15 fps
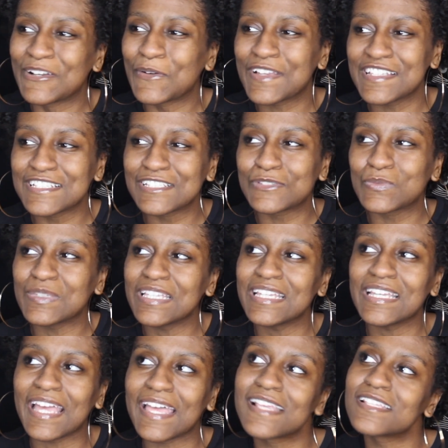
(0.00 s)
Because
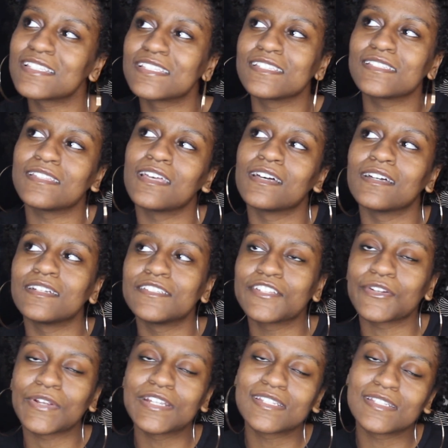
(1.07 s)
we as
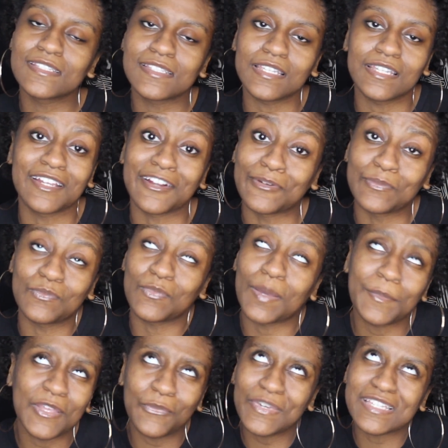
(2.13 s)
Generation Z, or I
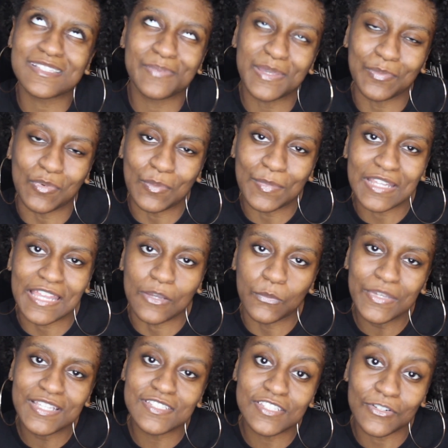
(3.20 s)
mean we as people, but like
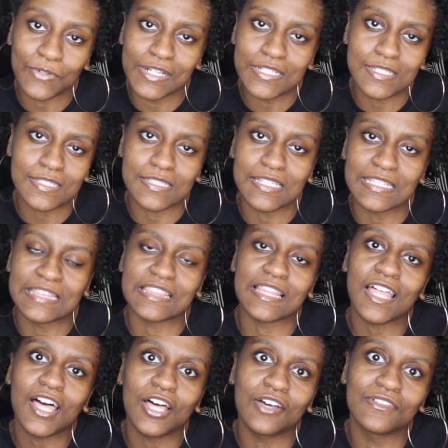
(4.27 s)
we as Generation Z
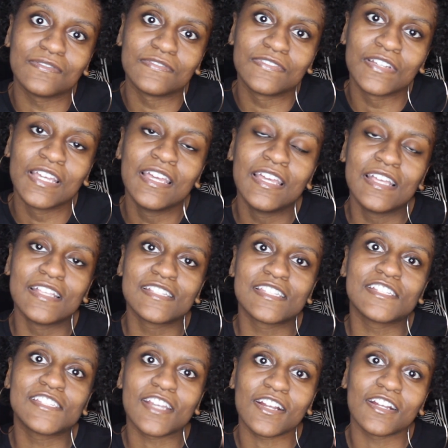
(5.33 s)
love
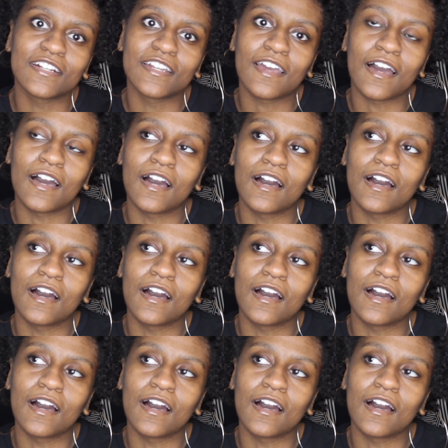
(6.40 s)
to turn